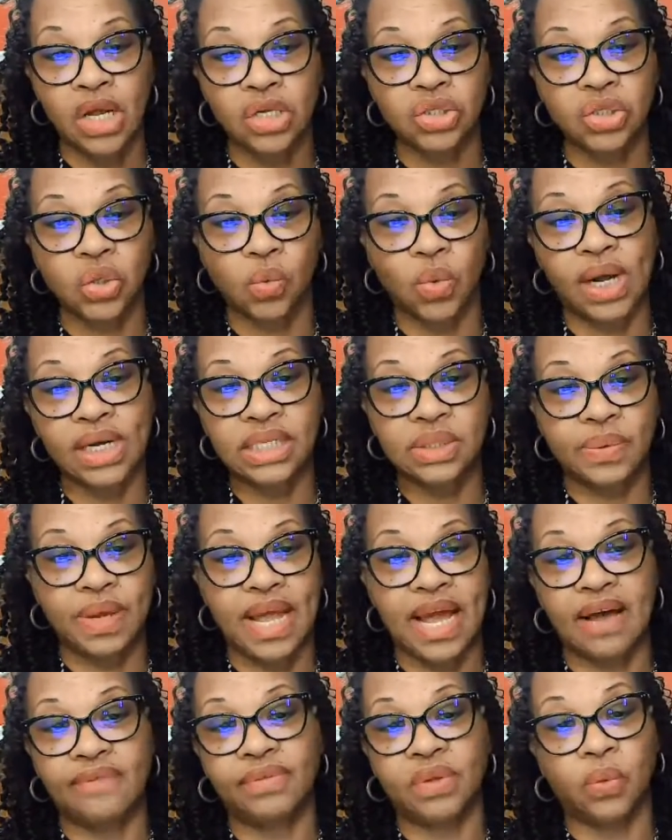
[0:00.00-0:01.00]
So once we
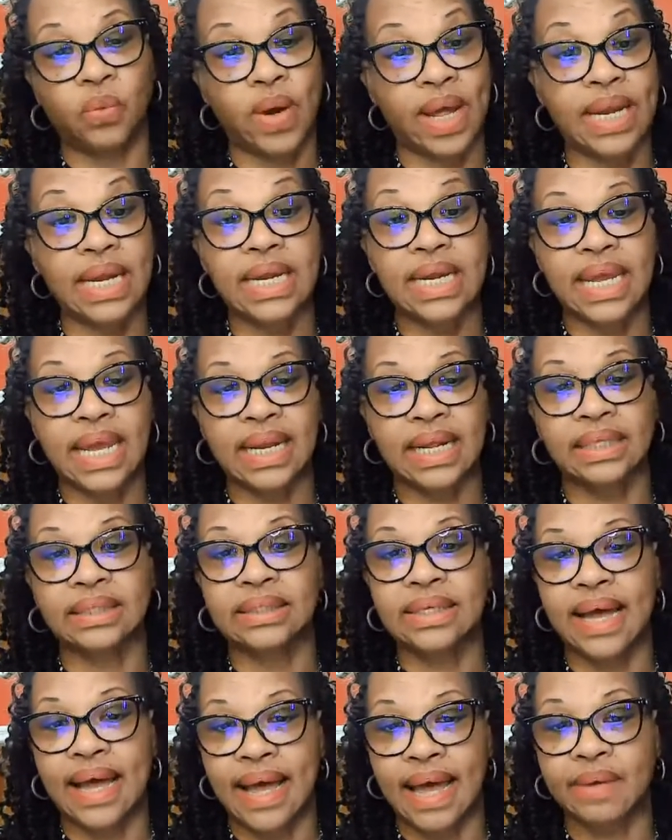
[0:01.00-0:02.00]
have the wedding date
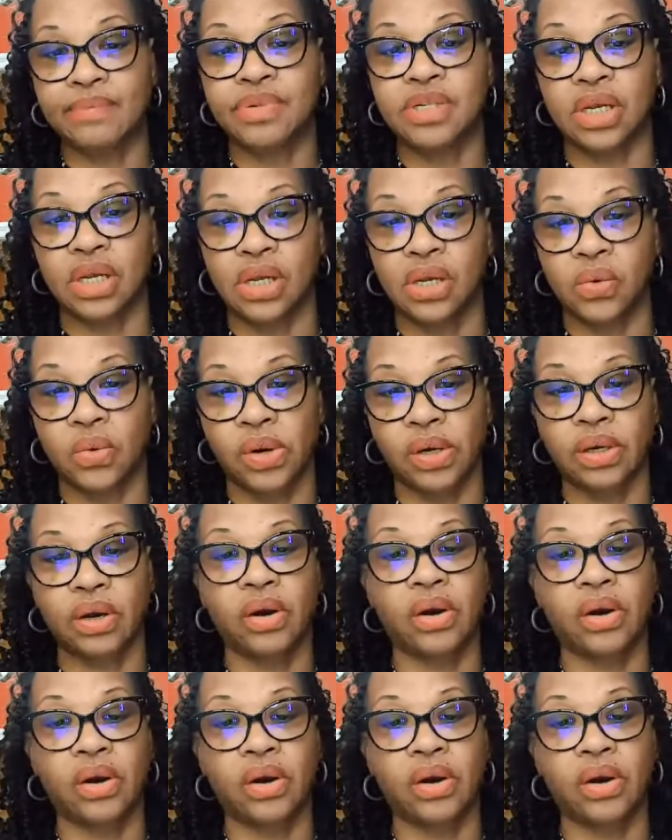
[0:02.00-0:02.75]
and time secured,